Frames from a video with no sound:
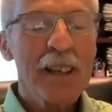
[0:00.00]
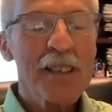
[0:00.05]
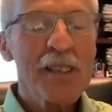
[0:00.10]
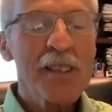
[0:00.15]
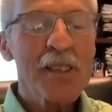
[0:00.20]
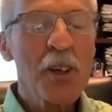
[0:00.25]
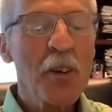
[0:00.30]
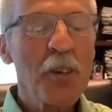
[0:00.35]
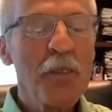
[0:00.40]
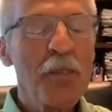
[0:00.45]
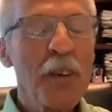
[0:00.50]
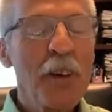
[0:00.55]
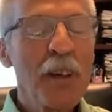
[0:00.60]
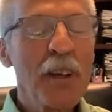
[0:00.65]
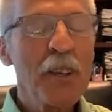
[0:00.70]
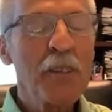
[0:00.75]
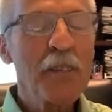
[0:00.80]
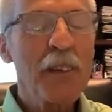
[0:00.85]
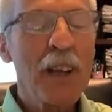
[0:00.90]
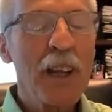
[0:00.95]
so
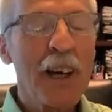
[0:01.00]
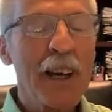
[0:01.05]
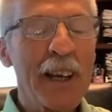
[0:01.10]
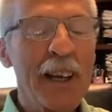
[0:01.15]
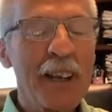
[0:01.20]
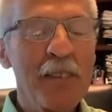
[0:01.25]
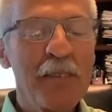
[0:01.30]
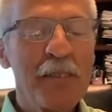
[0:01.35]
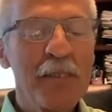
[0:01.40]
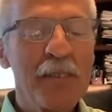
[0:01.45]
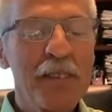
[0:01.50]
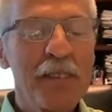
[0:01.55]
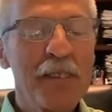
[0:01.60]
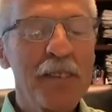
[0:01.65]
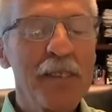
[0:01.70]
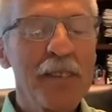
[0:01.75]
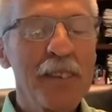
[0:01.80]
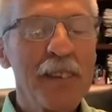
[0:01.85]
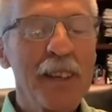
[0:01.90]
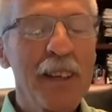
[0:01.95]
full of life
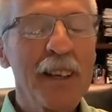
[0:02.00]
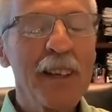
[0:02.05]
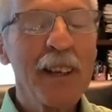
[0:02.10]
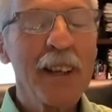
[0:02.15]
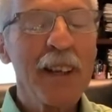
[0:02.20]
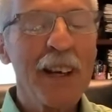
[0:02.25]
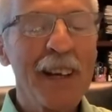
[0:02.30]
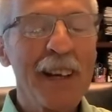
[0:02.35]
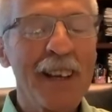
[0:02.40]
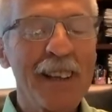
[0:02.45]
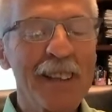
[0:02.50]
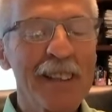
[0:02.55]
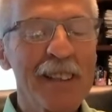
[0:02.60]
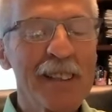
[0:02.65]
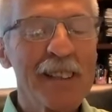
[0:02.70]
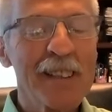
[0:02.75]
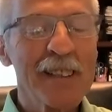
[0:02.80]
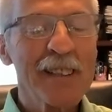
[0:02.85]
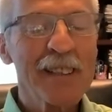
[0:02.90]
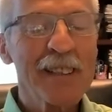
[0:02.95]
and light
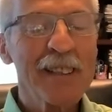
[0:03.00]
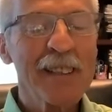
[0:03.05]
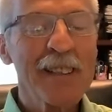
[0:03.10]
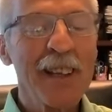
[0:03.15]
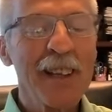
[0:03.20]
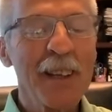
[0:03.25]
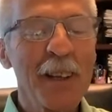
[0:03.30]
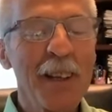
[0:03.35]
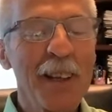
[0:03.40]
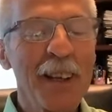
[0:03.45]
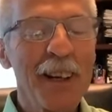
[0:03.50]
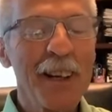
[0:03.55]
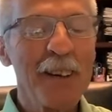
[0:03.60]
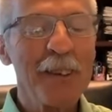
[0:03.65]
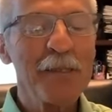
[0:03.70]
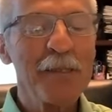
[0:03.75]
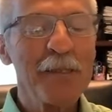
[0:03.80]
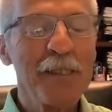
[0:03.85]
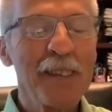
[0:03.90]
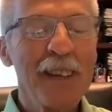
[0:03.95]
and
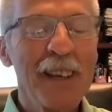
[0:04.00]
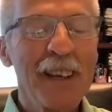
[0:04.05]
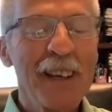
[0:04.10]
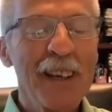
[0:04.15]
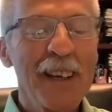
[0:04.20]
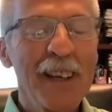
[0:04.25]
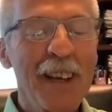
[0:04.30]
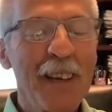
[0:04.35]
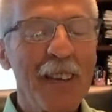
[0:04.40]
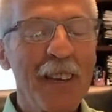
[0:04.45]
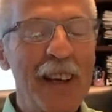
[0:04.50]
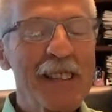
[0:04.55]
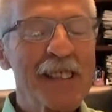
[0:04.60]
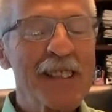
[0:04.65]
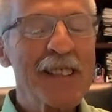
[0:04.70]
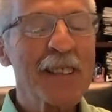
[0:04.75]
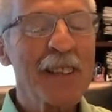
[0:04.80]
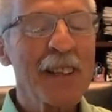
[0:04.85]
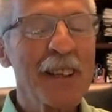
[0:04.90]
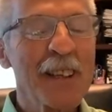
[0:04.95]
love. And
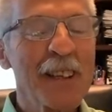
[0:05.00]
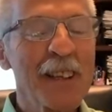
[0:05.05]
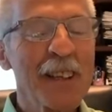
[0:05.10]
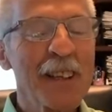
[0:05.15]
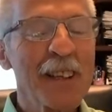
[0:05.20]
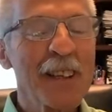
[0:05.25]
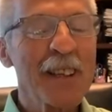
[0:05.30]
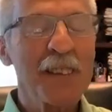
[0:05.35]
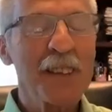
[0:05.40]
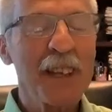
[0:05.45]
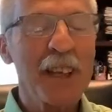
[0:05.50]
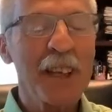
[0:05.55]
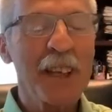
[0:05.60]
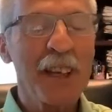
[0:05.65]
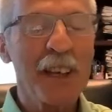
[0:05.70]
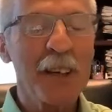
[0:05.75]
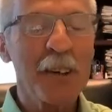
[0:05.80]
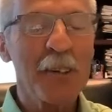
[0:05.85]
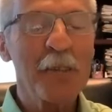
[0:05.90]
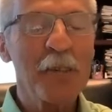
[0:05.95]
that's the, the
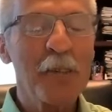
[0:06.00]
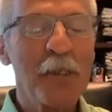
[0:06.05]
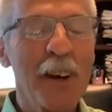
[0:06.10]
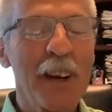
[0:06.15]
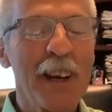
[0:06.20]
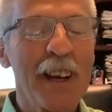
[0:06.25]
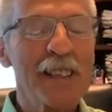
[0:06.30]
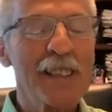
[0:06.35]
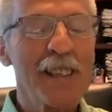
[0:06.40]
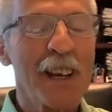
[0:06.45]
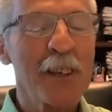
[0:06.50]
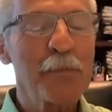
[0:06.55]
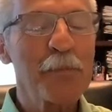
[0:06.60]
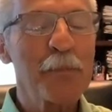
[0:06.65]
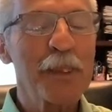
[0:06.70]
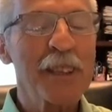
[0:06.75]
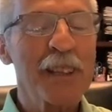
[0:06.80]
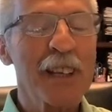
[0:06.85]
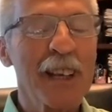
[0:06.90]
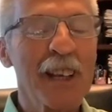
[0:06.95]
uh, phrase I
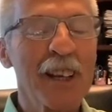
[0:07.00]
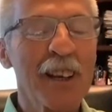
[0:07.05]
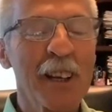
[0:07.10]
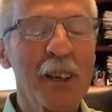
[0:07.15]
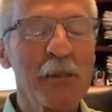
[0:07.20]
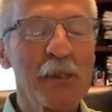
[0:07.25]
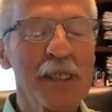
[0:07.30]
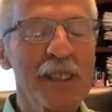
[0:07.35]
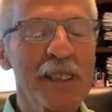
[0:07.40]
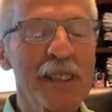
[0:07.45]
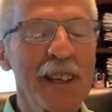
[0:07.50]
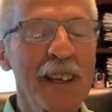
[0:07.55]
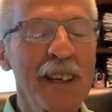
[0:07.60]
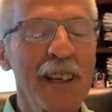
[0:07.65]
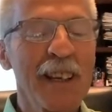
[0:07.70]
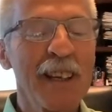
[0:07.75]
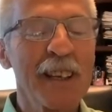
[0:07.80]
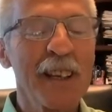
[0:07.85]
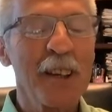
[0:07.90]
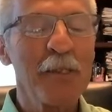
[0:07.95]
particularly was
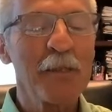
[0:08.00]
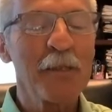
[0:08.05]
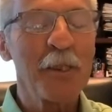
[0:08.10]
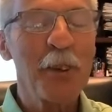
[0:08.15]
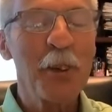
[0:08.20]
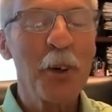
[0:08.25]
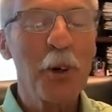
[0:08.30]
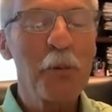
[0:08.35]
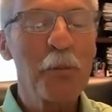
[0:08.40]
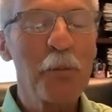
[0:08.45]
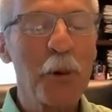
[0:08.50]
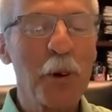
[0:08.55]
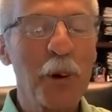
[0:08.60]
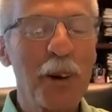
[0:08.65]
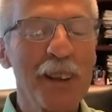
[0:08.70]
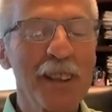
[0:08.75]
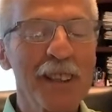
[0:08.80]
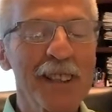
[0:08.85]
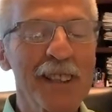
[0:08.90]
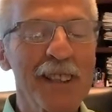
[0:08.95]
thinking of. No
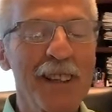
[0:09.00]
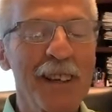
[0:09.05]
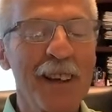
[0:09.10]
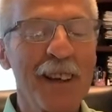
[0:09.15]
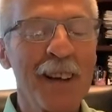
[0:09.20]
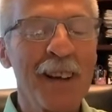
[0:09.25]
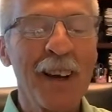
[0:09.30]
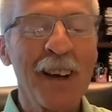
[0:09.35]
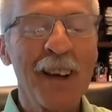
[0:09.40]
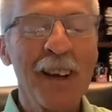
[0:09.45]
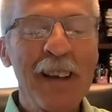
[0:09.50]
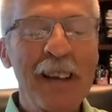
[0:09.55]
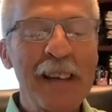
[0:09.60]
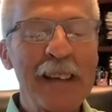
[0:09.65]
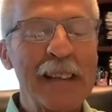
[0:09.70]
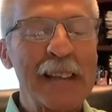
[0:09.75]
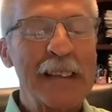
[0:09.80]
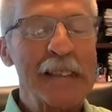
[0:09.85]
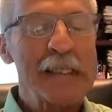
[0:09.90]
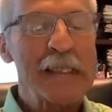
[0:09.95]
mortal tongue
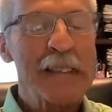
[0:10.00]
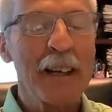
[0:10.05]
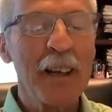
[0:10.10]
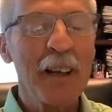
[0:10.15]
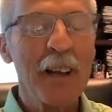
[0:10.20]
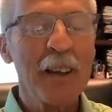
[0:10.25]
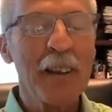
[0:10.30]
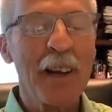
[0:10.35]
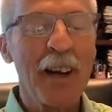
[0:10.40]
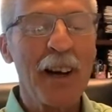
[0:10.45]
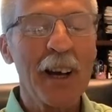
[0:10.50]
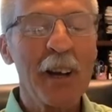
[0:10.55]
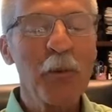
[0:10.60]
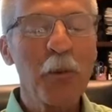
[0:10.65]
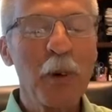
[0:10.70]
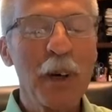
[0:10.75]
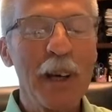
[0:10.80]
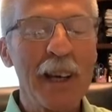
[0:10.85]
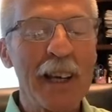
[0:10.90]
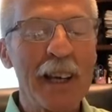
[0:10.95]
can tell thy
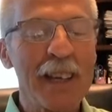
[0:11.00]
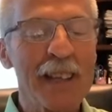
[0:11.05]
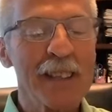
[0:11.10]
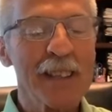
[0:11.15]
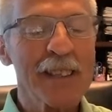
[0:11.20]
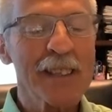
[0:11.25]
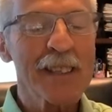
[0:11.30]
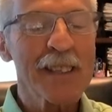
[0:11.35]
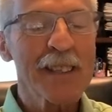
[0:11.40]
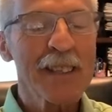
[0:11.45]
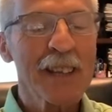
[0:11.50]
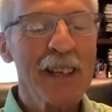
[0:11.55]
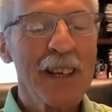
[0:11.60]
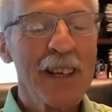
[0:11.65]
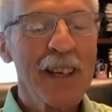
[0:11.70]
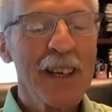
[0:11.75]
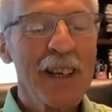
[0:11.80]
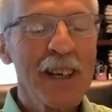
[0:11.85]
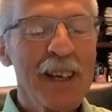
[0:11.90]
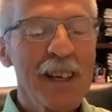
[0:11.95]
ways,
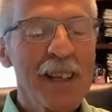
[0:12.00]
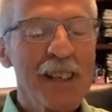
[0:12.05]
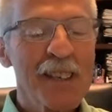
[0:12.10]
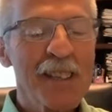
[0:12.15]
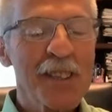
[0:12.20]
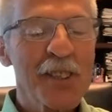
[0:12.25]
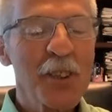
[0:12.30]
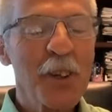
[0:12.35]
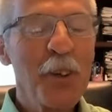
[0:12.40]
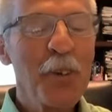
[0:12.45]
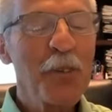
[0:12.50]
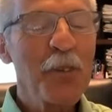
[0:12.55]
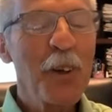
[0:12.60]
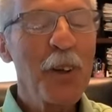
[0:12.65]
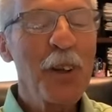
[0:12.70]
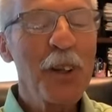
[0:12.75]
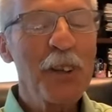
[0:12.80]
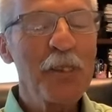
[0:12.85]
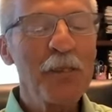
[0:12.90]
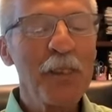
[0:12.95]
so
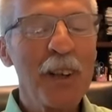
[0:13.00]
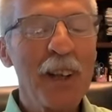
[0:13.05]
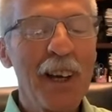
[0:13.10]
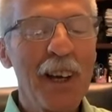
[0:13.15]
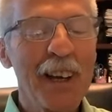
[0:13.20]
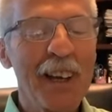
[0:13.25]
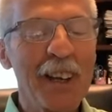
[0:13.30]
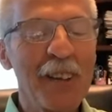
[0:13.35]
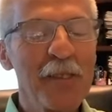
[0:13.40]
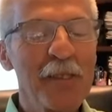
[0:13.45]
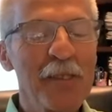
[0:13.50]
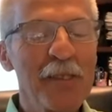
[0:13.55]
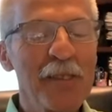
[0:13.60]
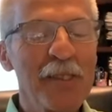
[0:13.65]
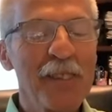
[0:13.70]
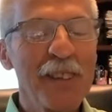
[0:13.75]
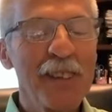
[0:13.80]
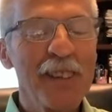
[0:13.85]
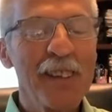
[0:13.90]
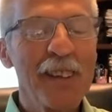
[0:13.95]
full of life
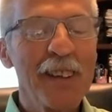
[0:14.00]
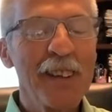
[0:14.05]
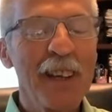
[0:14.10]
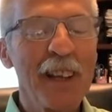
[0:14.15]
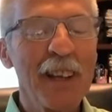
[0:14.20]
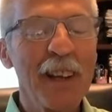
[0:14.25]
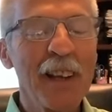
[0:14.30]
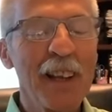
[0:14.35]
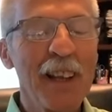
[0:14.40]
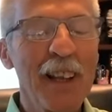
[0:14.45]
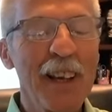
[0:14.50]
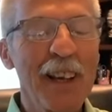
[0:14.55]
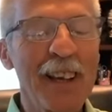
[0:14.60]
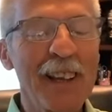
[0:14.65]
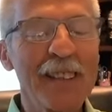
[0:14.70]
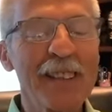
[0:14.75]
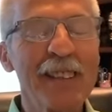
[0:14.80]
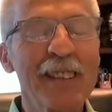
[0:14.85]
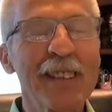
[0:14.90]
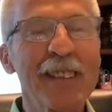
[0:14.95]
and
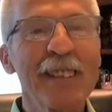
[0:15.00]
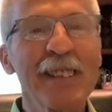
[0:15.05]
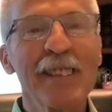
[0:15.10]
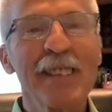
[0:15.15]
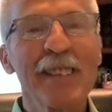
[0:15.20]
light